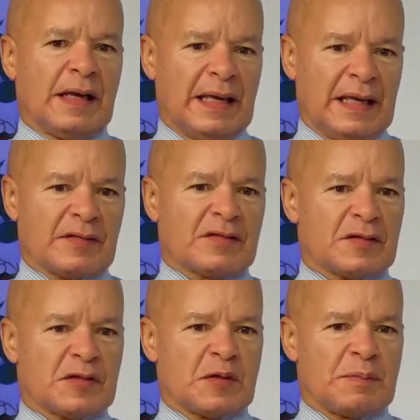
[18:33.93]
it
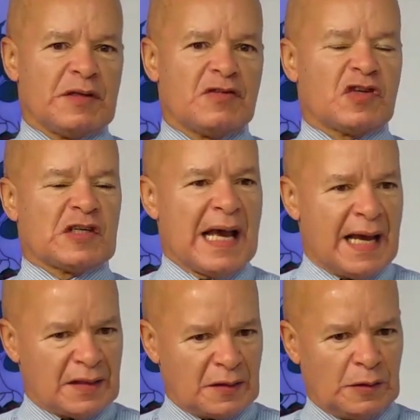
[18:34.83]
to be
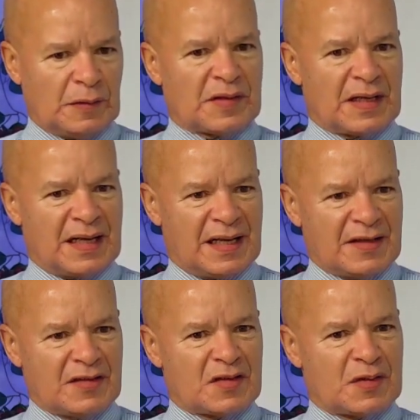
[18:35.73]
channeled
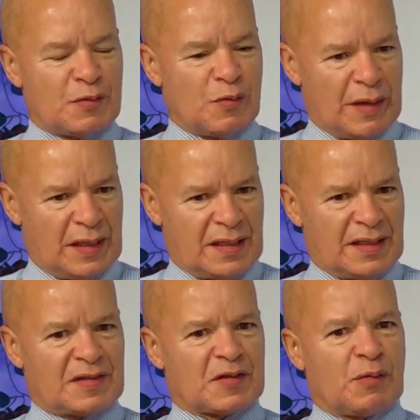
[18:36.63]
into
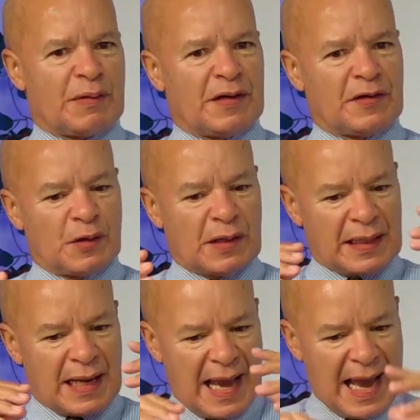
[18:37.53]
ways where you
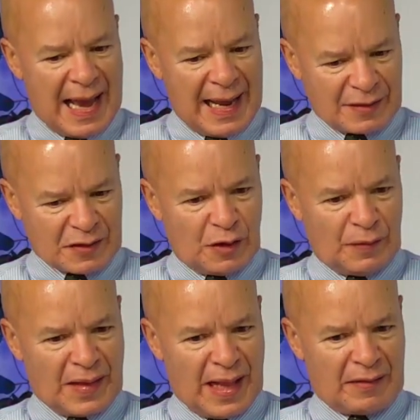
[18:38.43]
can act
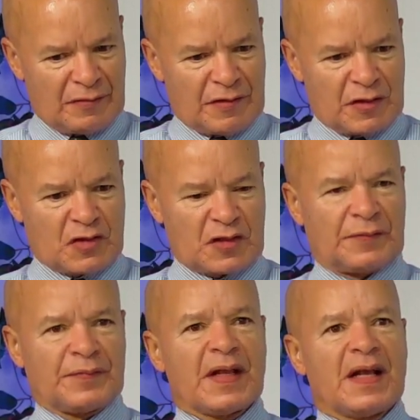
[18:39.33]
on that
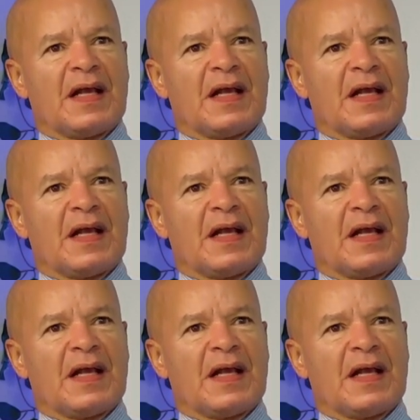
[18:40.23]
vision,